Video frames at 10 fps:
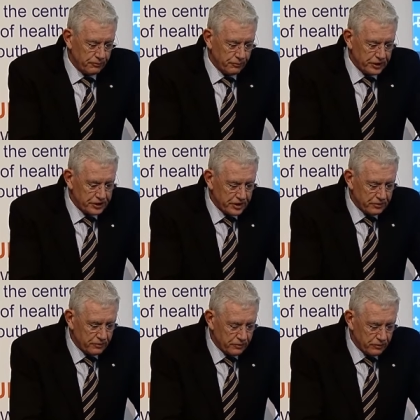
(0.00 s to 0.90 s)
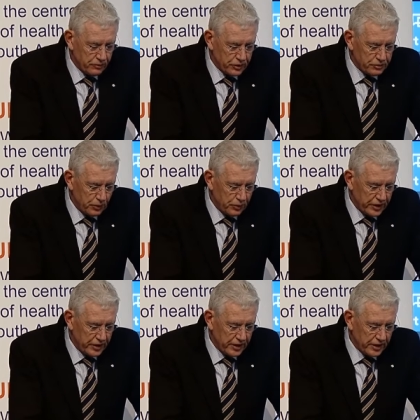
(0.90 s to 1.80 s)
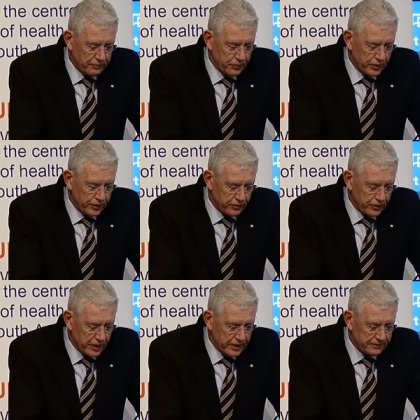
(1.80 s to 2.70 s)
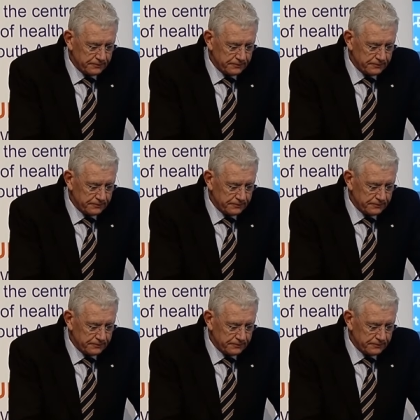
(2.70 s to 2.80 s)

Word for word: Richard was born in 1943,